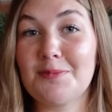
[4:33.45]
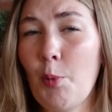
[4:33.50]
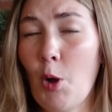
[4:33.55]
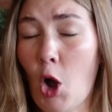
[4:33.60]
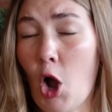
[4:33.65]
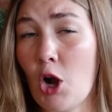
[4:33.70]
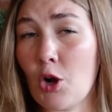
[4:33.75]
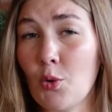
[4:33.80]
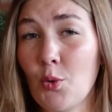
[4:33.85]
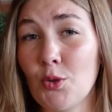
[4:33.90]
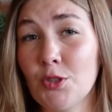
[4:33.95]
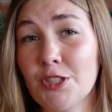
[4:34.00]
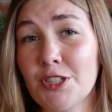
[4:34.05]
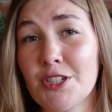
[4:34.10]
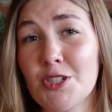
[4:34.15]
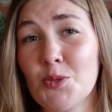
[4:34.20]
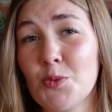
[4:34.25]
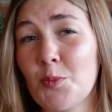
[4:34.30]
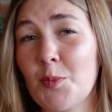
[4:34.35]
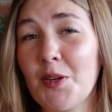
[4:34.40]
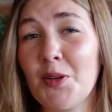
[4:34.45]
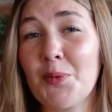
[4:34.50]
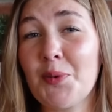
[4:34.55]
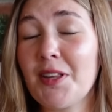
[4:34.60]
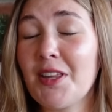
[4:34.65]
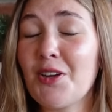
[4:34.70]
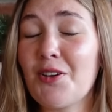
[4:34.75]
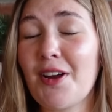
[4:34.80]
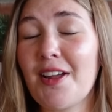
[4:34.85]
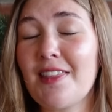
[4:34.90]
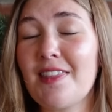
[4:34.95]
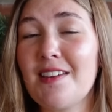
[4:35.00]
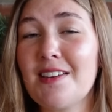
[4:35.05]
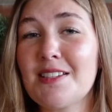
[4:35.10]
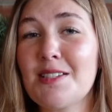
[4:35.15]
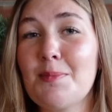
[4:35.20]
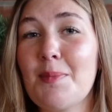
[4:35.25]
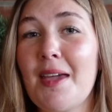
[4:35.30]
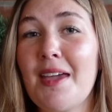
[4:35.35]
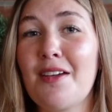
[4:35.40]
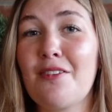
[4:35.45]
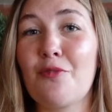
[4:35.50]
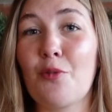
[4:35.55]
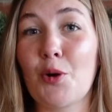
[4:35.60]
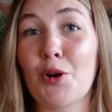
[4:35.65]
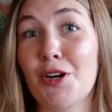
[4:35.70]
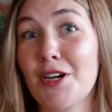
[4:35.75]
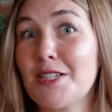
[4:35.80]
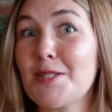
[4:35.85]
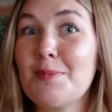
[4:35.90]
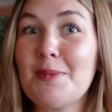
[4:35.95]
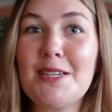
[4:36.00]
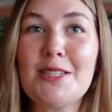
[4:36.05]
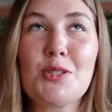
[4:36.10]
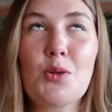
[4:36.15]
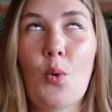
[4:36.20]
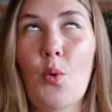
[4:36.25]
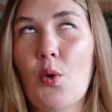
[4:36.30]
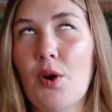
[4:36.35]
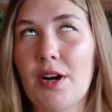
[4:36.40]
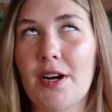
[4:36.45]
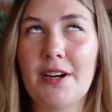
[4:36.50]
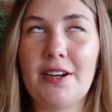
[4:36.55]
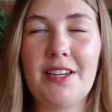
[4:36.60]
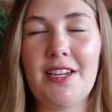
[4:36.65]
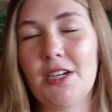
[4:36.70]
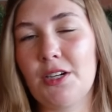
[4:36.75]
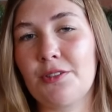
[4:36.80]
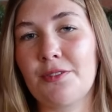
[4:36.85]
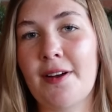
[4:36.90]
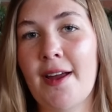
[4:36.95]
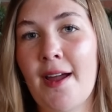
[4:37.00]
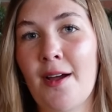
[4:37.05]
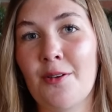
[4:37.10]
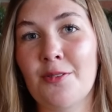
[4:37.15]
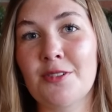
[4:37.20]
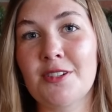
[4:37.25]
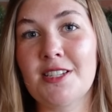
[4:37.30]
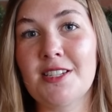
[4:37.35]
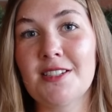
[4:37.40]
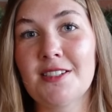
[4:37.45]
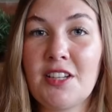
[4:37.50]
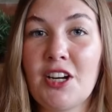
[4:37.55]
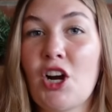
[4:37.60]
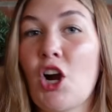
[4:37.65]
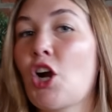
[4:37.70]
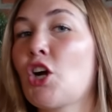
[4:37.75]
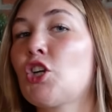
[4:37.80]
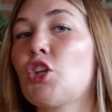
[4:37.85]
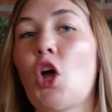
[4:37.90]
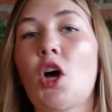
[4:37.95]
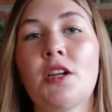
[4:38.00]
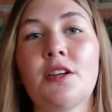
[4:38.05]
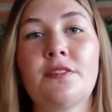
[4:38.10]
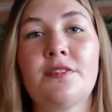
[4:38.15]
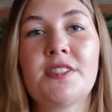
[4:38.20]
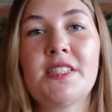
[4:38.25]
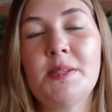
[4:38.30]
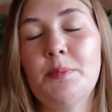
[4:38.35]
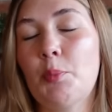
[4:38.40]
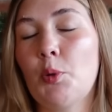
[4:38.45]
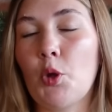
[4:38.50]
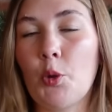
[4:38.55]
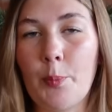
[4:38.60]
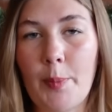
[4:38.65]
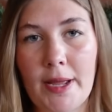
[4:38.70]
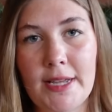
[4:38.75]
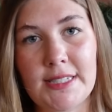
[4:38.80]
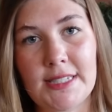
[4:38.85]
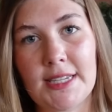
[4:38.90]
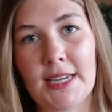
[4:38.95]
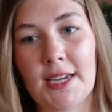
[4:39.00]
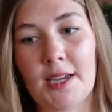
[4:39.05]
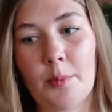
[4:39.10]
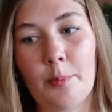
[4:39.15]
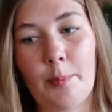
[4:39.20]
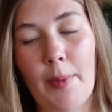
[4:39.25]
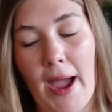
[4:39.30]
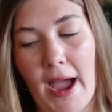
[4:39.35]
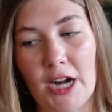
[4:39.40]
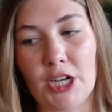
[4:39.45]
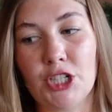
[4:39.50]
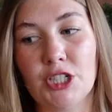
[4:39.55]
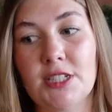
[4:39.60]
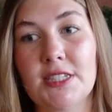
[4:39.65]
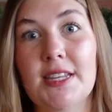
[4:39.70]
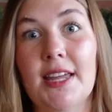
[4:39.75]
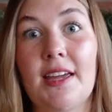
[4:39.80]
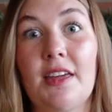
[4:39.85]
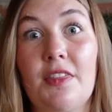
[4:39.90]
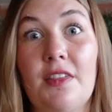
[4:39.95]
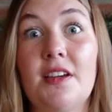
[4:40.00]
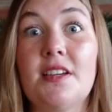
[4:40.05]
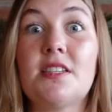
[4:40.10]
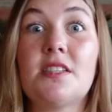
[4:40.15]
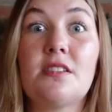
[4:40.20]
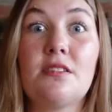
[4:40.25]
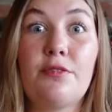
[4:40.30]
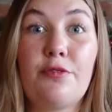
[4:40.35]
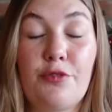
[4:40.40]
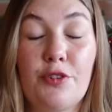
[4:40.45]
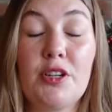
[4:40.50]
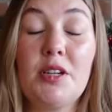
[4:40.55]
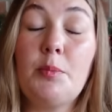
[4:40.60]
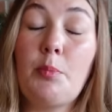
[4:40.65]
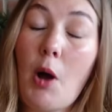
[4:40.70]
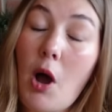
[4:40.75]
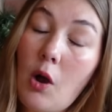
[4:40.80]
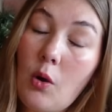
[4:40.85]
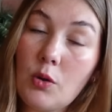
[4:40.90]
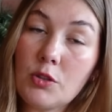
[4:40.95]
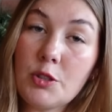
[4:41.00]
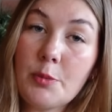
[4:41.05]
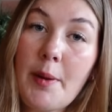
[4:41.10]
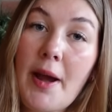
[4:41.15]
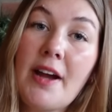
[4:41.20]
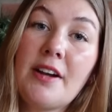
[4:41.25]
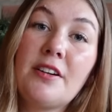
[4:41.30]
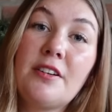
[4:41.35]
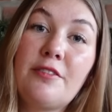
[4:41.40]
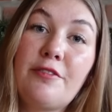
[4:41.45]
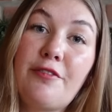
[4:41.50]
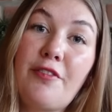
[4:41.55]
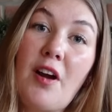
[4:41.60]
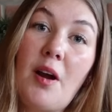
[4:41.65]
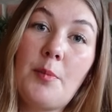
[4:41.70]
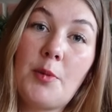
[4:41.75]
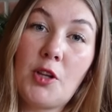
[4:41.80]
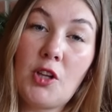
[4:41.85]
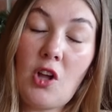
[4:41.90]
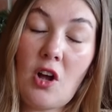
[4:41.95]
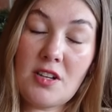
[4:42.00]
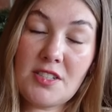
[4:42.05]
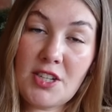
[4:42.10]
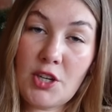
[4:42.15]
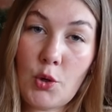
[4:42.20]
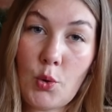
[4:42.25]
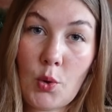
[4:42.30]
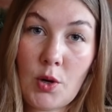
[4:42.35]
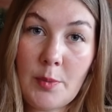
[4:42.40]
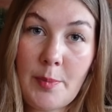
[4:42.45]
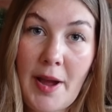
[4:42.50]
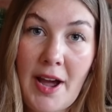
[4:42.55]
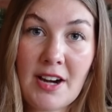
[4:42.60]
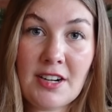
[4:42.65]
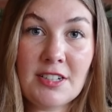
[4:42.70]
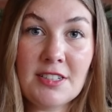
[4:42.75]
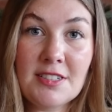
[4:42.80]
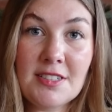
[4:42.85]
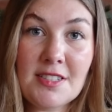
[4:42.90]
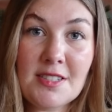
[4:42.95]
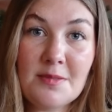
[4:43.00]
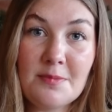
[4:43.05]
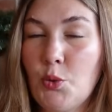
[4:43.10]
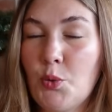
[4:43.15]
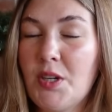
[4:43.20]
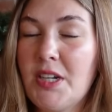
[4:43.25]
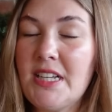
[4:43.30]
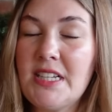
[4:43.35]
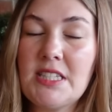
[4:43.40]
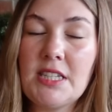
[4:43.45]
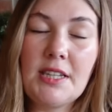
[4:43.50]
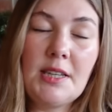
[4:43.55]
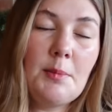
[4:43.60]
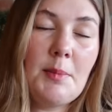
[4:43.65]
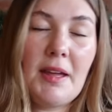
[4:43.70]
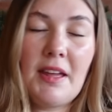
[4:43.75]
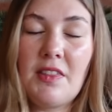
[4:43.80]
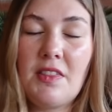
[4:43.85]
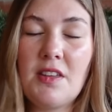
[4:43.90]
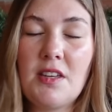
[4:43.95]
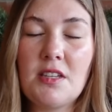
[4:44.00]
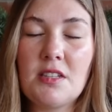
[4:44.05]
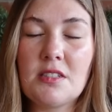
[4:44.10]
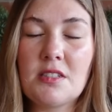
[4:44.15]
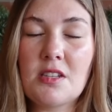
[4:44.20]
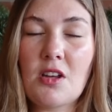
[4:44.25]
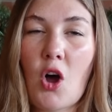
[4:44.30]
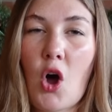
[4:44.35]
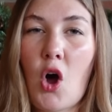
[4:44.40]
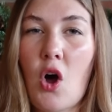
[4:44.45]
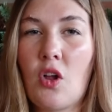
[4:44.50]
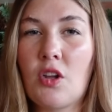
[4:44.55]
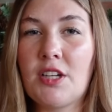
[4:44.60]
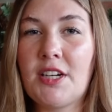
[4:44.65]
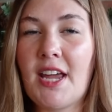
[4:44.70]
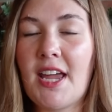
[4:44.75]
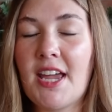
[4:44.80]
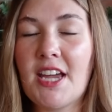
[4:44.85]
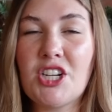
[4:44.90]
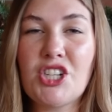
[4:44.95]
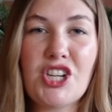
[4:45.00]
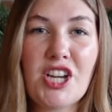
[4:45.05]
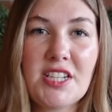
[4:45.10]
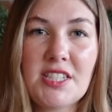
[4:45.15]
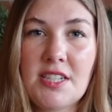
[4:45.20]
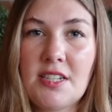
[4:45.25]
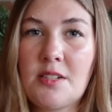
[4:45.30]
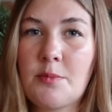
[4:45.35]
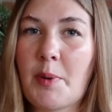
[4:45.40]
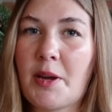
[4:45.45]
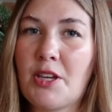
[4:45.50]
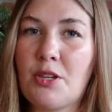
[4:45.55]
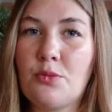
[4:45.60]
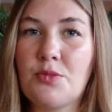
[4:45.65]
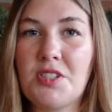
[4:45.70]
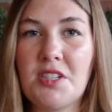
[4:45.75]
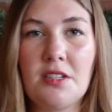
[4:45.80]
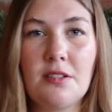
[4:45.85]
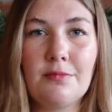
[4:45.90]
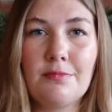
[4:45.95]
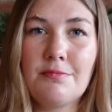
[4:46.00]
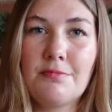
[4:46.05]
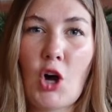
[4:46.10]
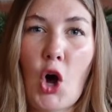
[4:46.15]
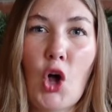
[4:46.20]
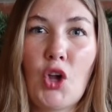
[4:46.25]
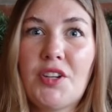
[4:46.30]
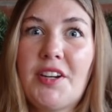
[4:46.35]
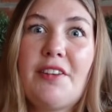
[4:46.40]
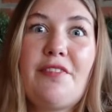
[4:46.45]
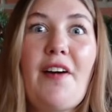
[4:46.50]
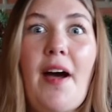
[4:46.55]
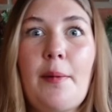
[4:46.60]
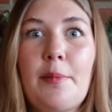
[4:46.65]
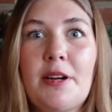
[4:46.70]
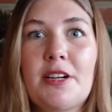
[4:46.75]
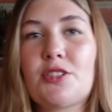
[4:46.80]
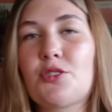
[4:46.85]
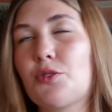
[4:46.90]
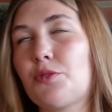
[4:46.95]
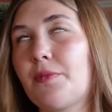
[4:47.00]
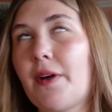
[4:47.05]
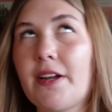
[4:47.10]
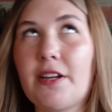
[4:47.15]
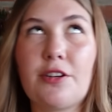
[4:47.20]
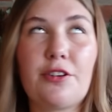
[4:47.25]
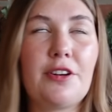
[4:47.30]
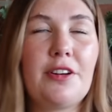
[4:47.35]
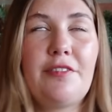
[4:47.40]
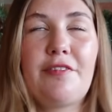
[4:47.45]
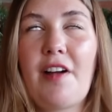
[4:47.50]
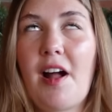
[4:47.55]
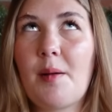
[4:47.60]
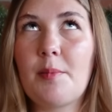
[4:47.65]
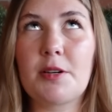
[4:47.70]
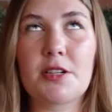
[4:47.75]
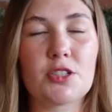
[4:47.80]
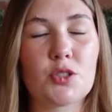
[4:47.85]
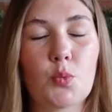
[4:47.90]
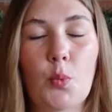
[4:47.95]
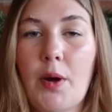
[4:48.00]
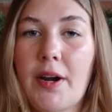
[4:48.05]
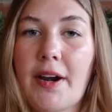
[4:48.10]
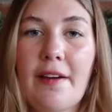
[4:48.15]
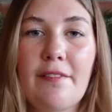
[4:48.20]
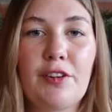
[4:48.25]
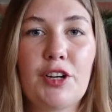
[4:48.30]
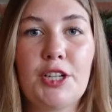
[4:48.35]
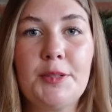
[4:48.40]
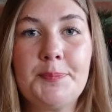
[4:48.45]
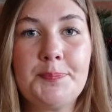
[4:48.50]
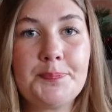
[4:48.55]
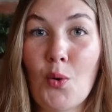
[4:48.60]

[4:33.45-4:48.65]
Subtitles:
Pot holders would be a really great thing to make for Christmas or year round. There are a lot of simple basic patterns like this free pot holder pattern from Closet Core Patterns. You could easily make these holiday adjacent by using holiday fabrics or red and green fabrics, whatever.